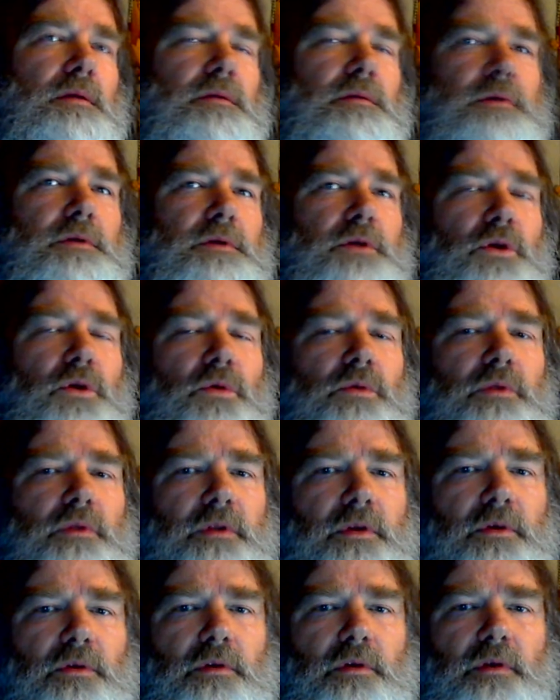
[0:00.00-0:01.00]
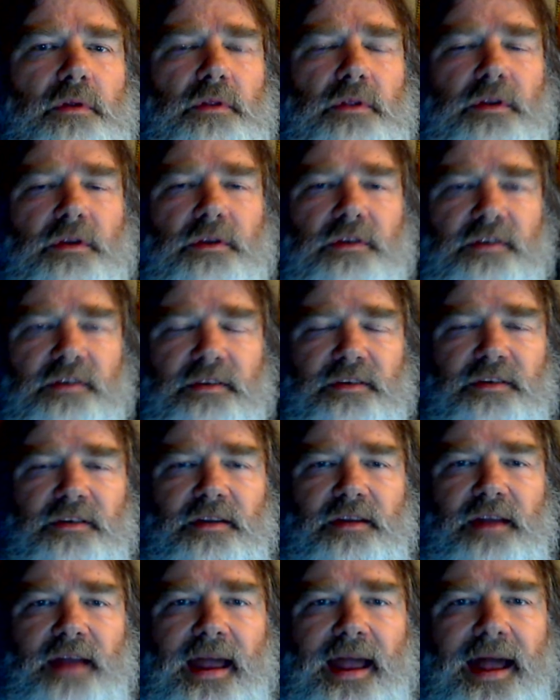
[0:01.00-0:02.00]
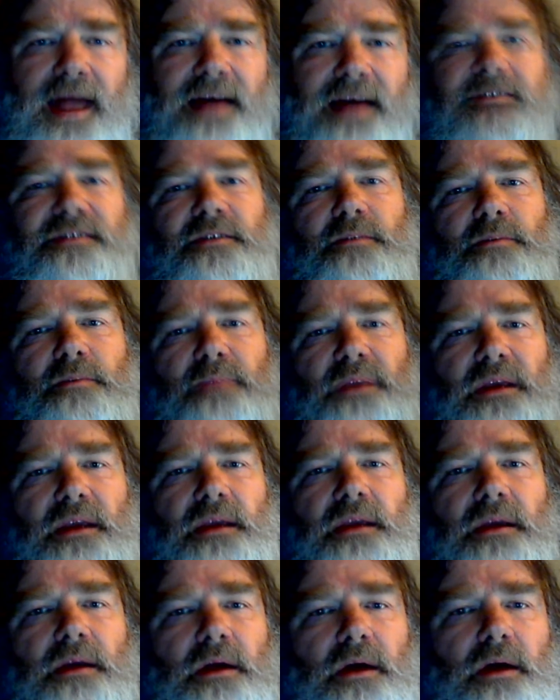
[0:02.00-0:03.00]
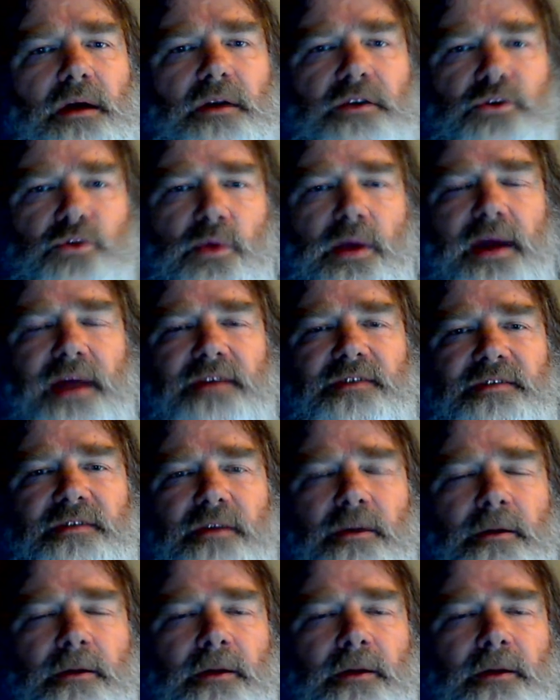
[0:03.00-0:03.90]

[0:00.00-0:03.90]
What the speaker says: you know, it has to be addressed